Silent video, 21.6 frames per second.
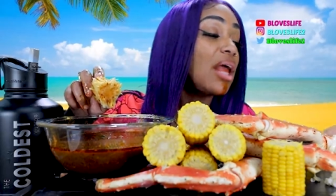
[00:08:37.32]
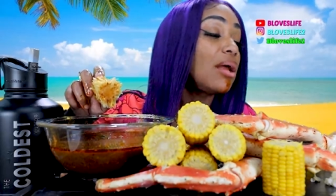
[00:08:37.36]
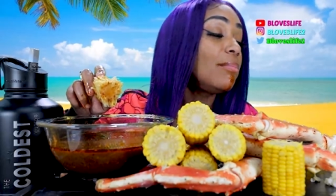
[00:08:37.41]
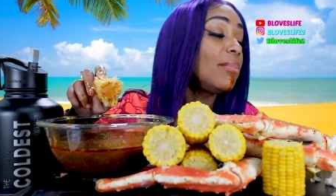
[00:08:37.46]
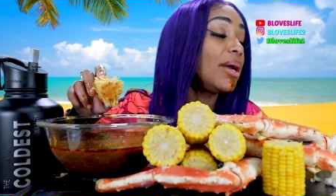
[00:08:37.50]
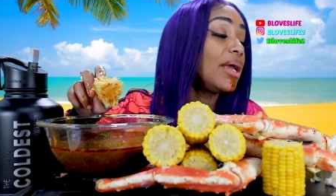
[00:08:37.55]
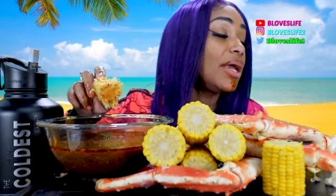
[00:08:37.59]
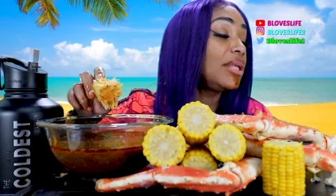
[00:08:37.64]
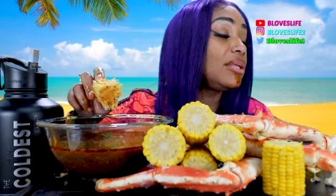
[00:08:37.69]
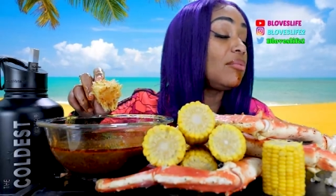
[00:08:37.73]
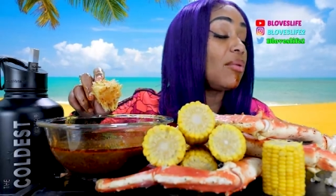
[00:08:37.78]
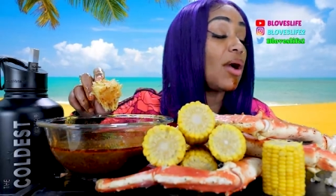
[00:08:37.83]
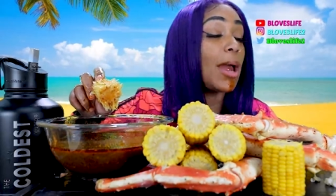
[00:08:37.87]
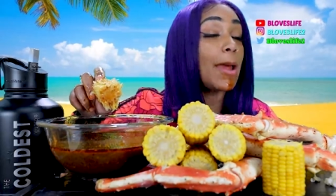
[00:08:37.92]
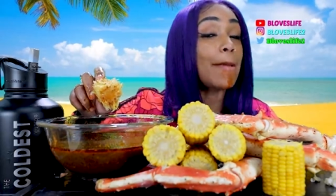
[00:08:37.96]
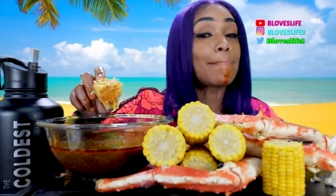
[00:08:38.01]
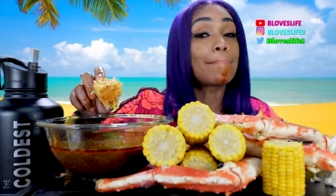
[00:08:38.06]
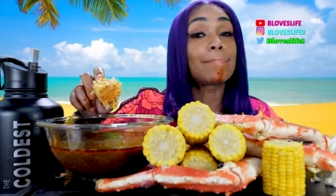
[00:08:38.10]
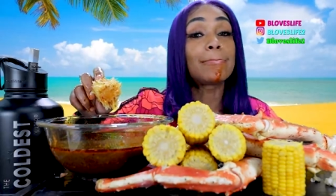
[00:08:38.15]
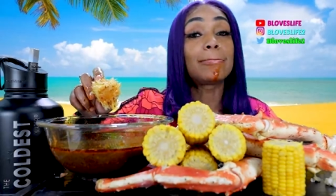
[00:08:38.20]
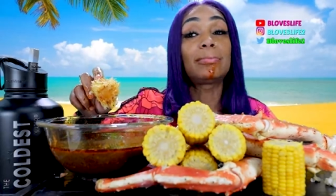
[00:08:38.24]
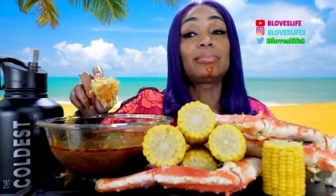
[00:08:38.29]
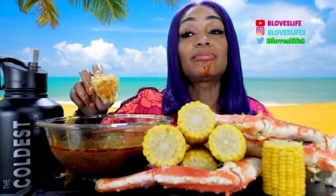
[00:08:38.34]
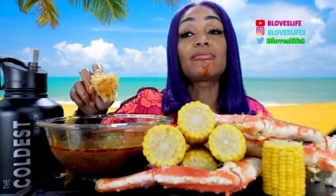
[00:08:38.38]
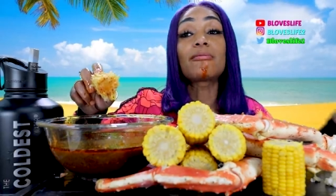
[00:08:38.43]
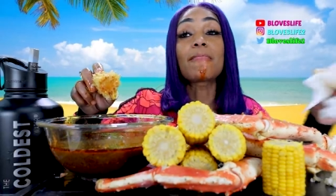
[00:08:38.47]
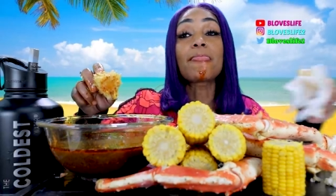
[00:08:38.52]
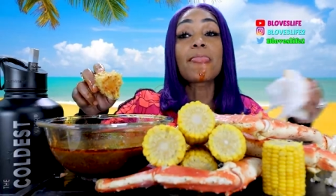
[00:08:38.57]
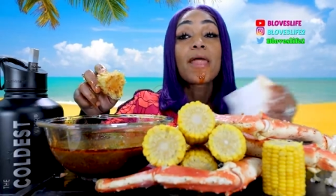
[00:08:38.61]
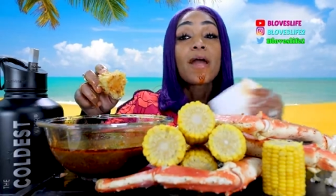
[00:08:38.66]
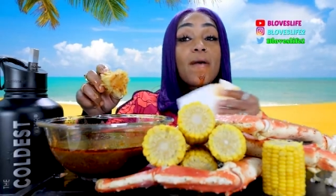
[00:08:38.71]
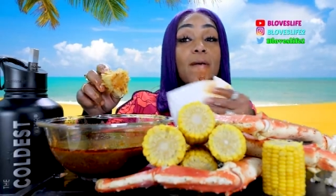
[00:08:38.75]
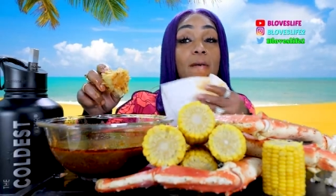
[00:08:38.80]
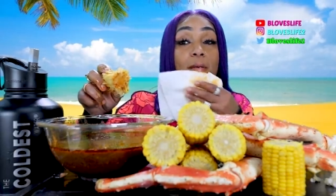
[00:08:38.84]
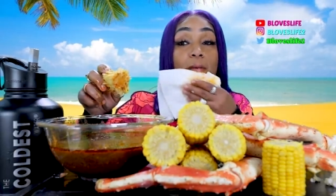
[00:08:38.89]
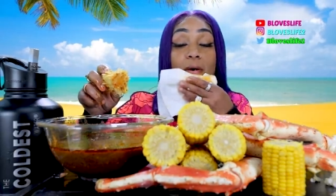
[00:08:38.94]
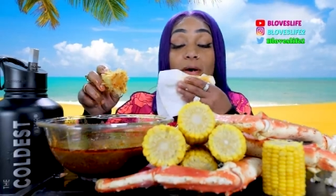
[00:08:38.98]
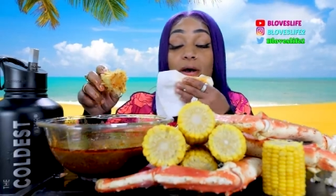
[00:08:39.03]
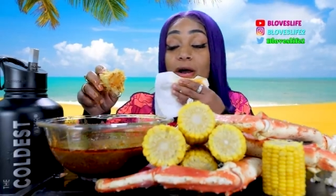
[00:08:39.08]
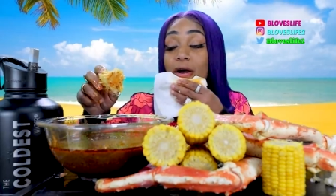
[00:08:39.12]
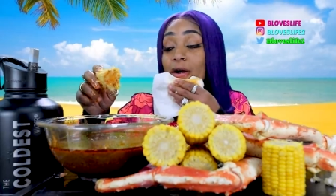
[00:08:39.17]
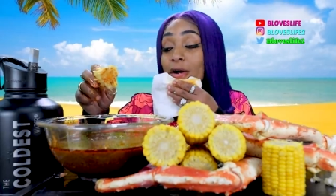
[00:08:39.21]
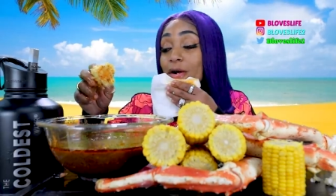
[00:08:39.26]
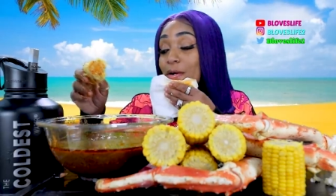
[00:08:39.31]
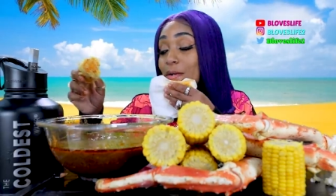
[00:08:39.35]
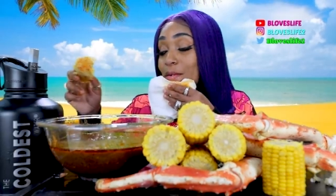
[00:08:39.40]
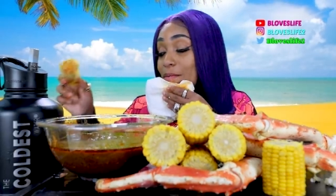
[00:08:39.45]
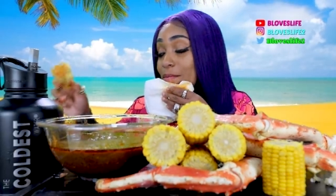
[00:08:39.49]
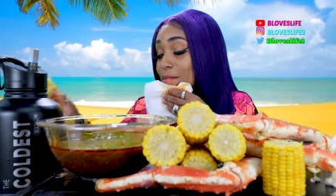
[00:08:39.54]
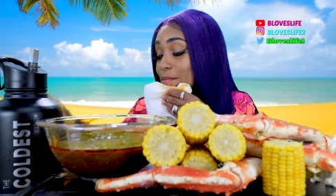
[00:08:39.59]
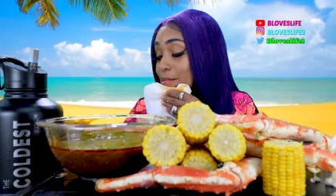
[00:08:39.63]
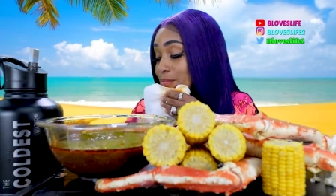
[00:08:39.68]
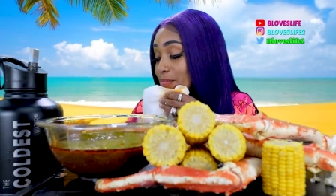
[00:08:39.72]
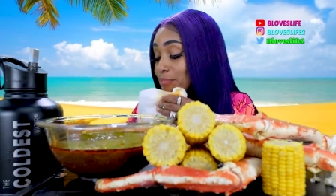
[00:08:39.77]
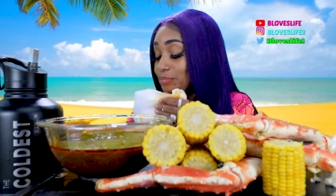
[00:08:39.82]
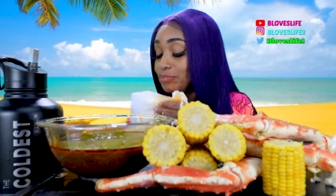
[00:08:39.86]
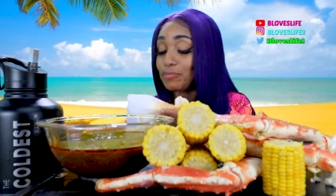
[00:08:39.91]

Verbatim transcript: But anyway, woo!